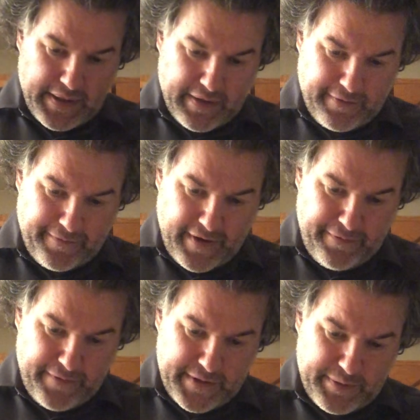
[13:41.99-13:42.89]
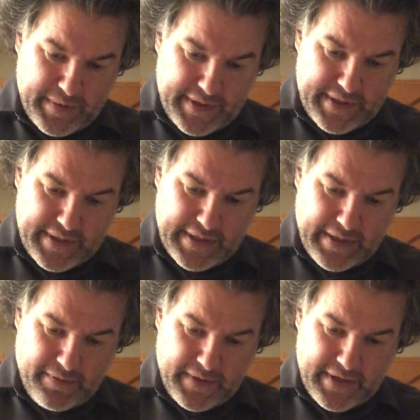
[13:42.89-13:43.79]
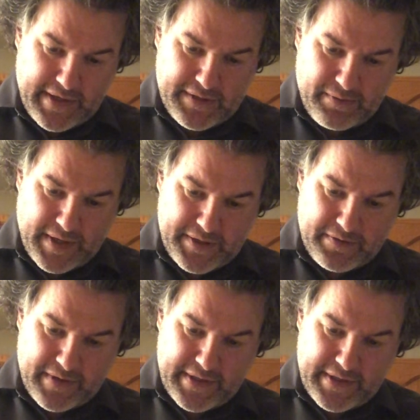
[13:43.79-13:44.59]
Five Fishermen's a really nice restaurant